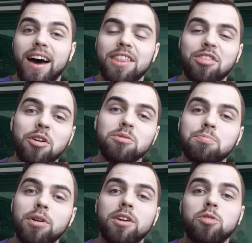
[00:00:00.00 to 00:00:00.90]
I thought it was
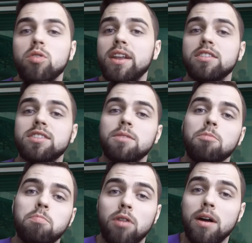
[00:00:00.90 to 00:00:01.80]
pretty cool. Now,
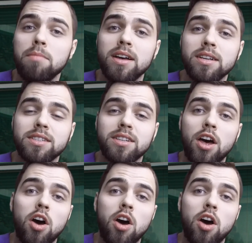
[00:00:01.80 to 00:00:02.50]
simple premise.